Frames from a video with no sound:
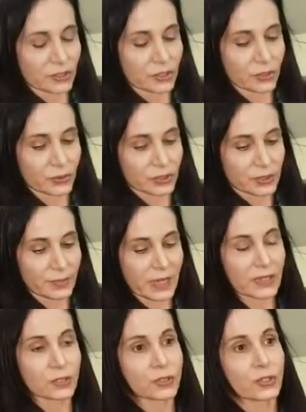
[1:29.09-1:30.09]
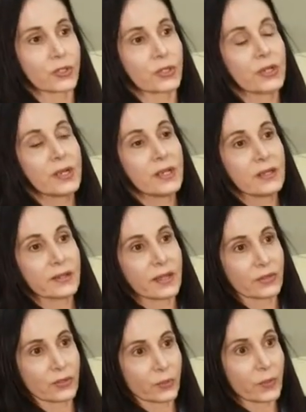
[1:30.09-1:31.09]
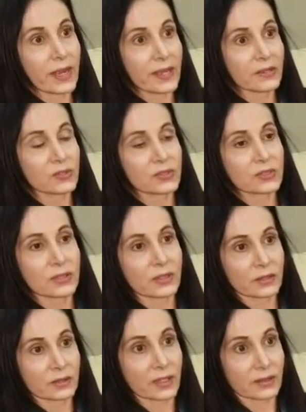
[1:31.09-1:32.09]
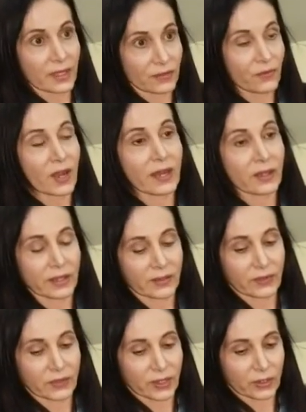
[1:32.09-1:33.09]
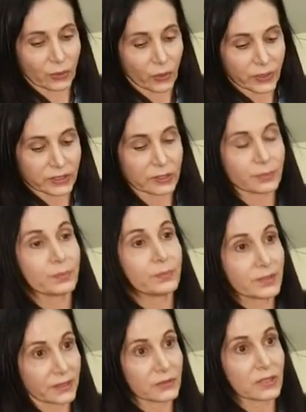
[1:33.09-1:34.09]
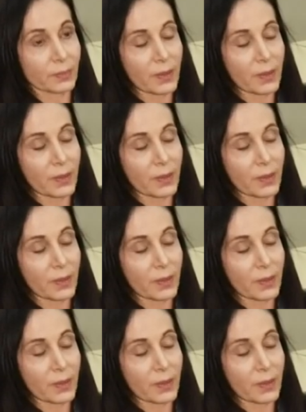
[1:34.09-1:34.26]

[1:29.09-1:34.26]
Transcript: to do is to make sure that the rates and, that they file and that they are going to give to the